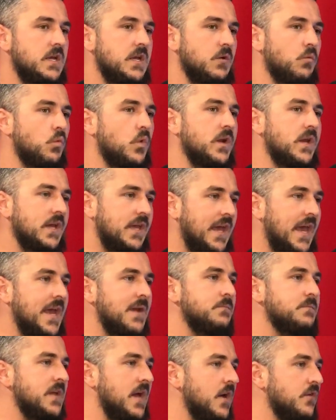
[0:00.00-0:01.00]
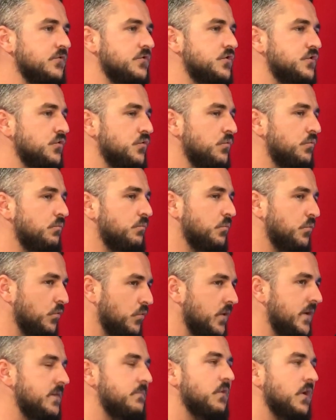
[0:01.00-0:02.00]
what it came down to
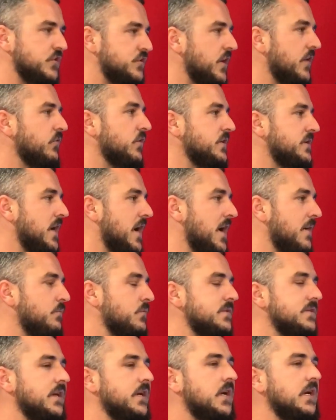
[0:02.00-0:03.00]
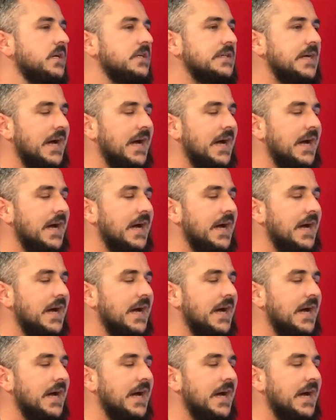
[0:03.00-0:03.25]
pretty much every time was like,